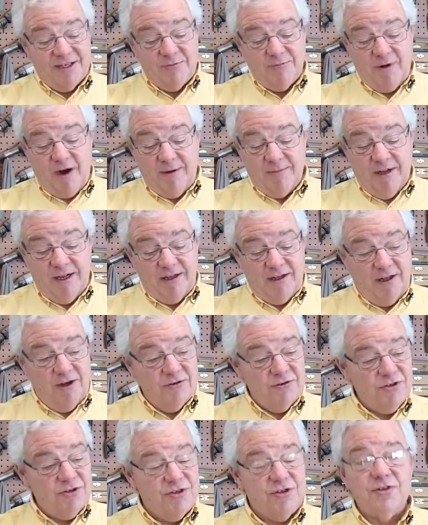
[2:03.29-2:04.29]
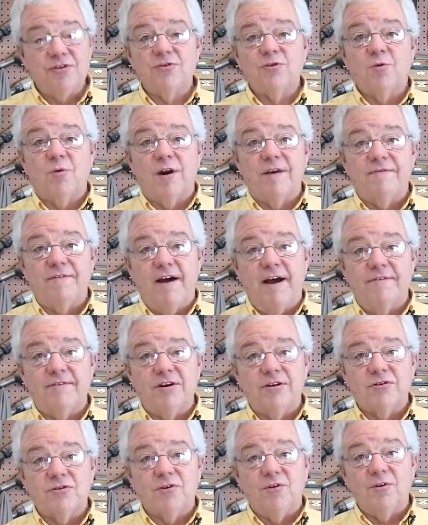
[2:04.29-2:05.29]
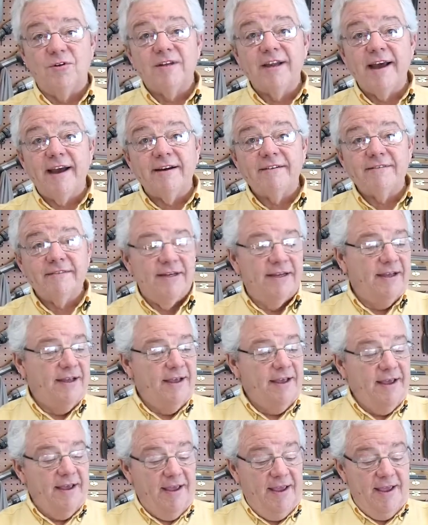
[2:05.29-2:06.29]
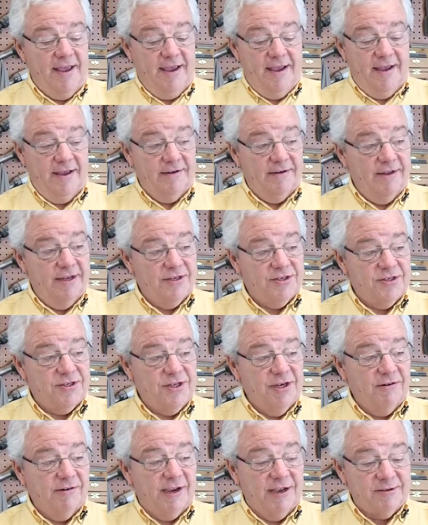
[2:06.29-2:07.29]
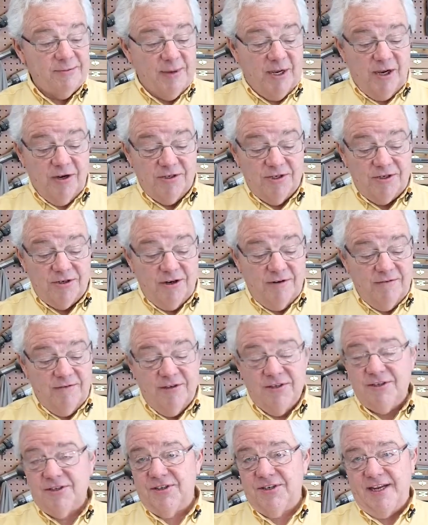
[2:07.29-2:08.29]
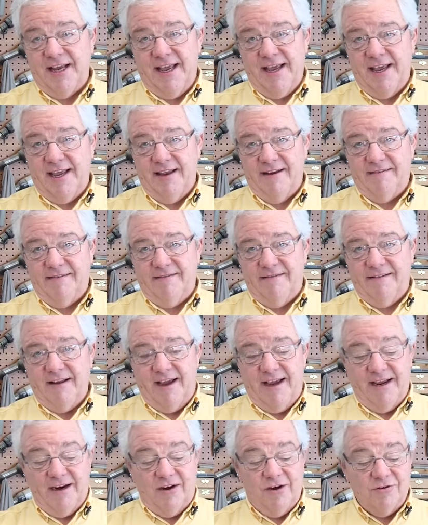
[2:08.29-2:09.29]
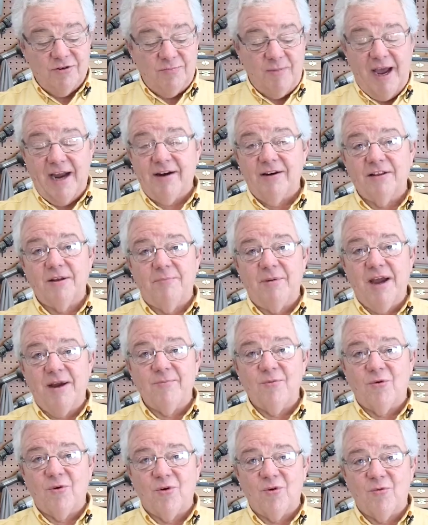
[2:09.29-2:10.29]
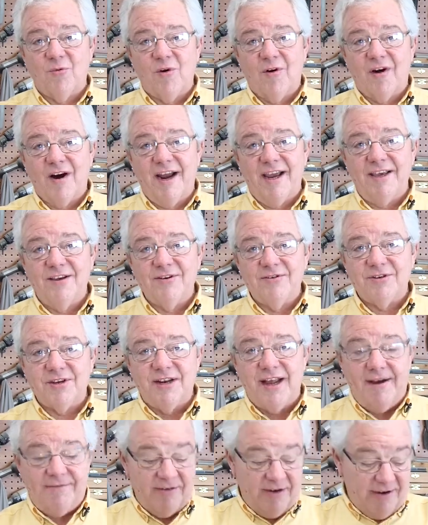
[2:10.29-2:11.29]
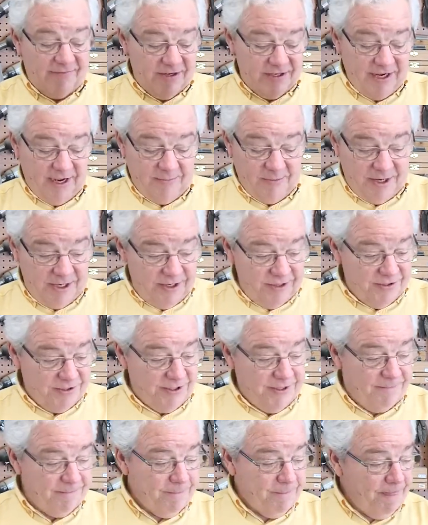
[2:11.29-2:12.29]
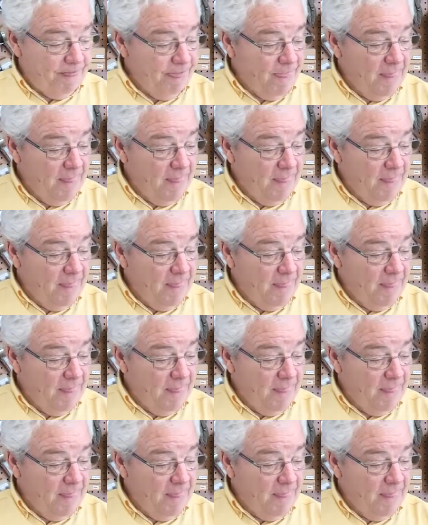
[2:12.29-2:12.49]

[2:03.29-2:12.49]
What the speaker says: It's probably close to 25 years old now, and it still gives me good service, and it goes back on the pegboard where I use it after every time I use it.